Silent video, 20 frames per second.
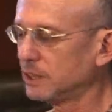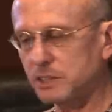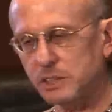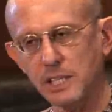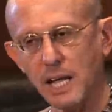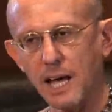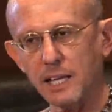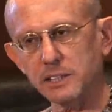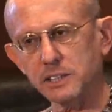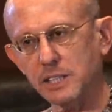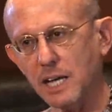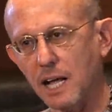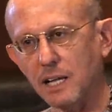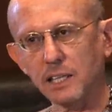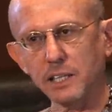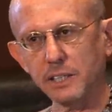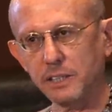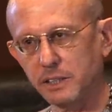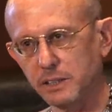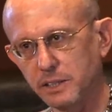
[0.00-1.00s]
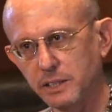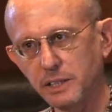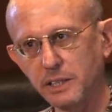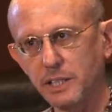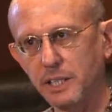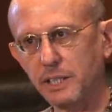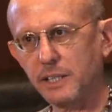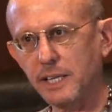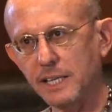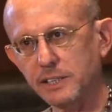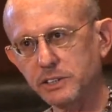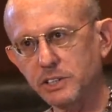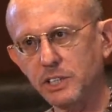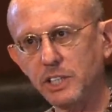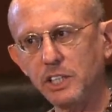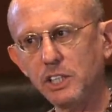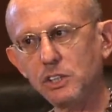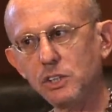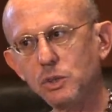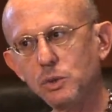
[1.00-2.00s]
it's not solid. That's an
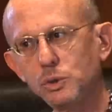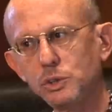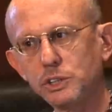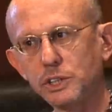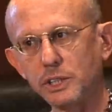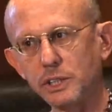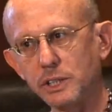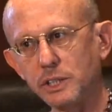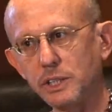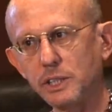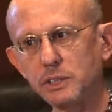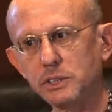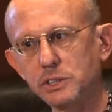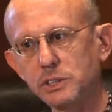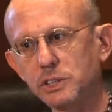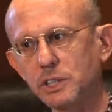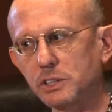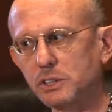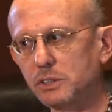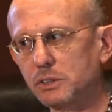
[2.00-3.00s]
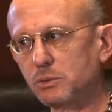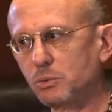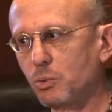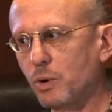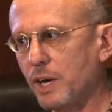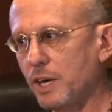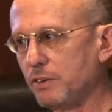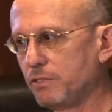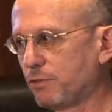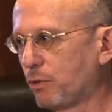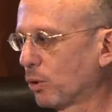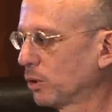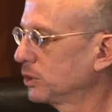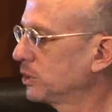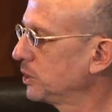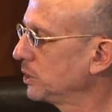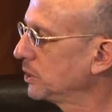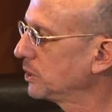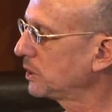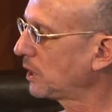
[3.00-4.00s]
illusion. It's just the way
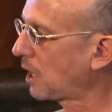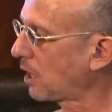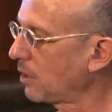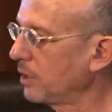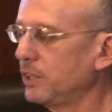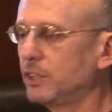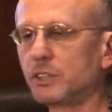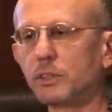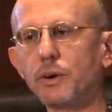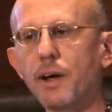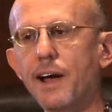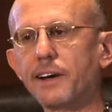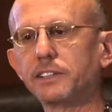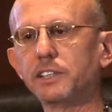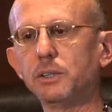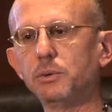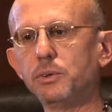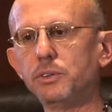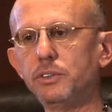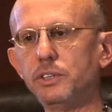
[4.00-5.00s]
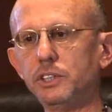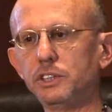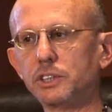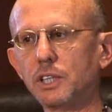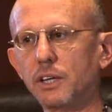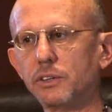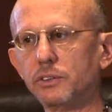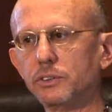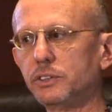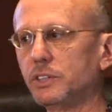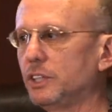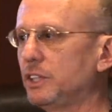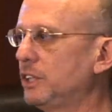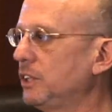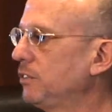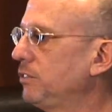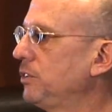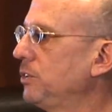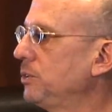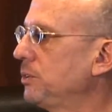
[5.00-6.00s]
forces are interacting with each other to
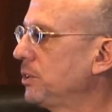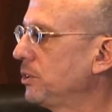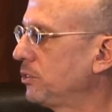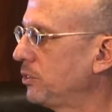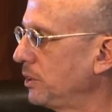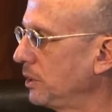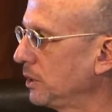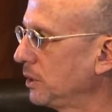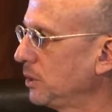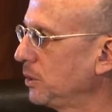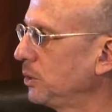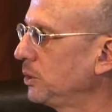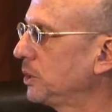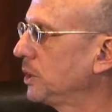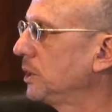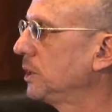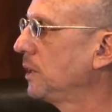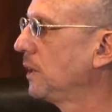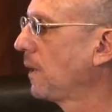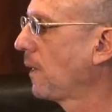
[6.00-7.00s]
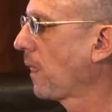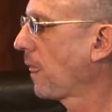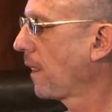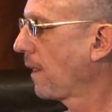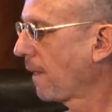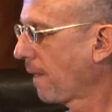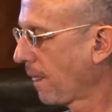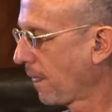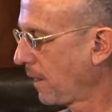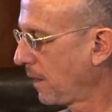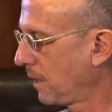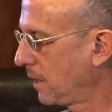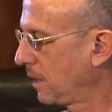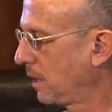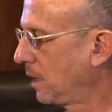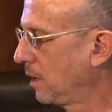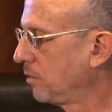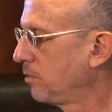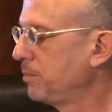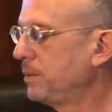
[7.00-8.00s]
give you this illusion
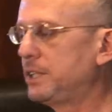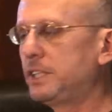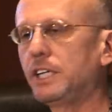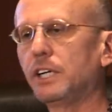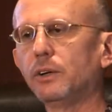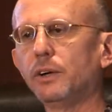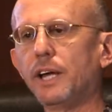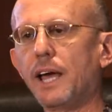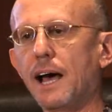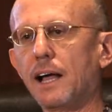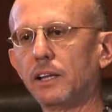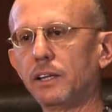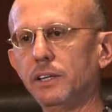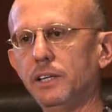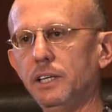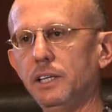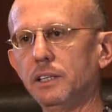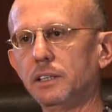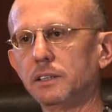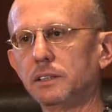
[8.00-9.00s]
of materiality